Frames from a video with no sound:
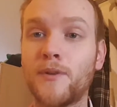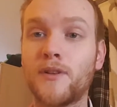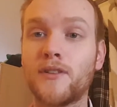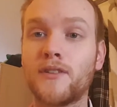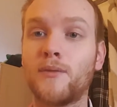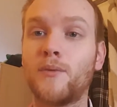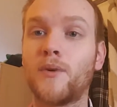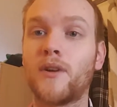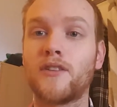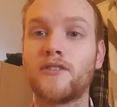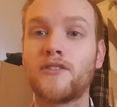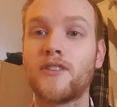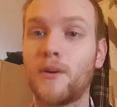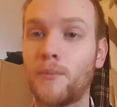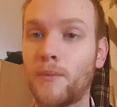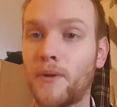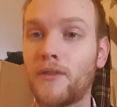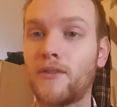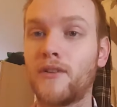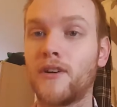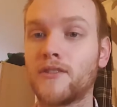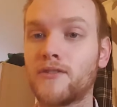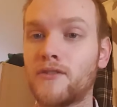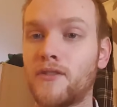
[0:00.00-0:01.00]
because I want to share
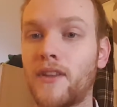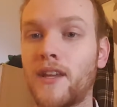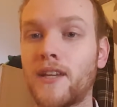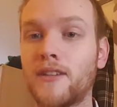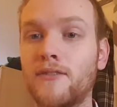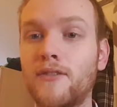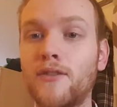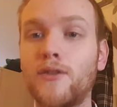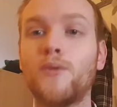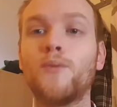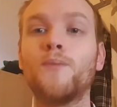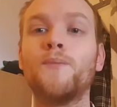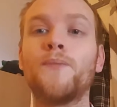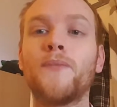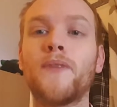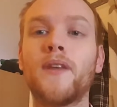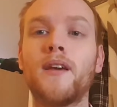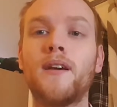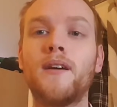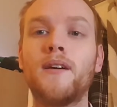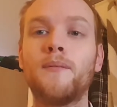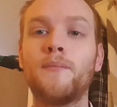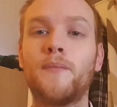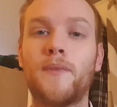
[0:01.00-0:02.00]
my thoughts on that too.
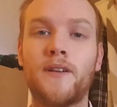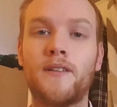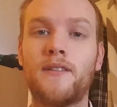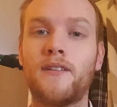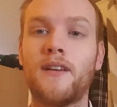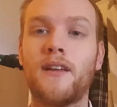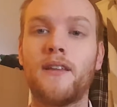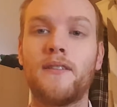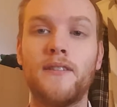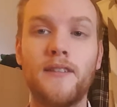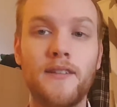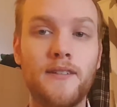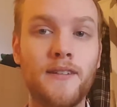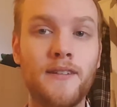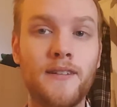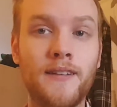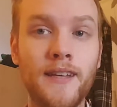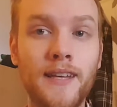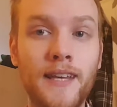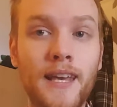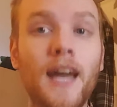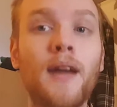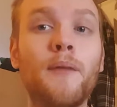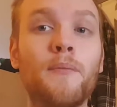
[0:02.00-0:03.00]
But as I said, this is
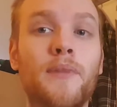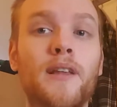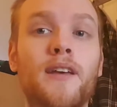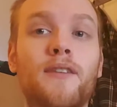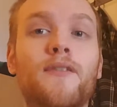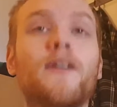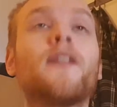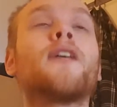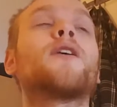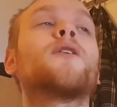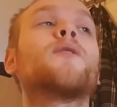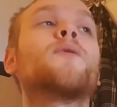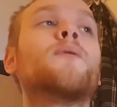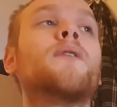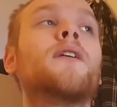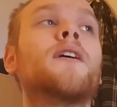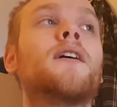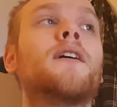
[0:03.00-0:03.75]
the gameplay video.